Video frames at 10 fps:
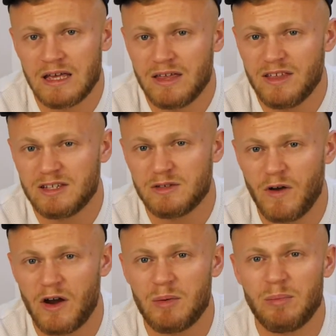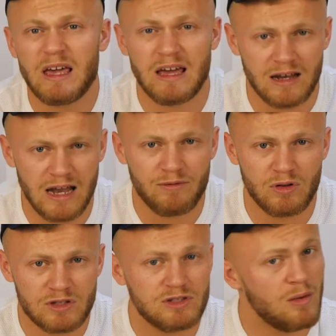This is very beginner
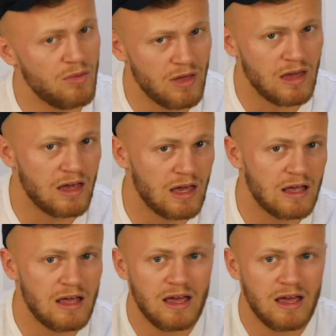level type thinking.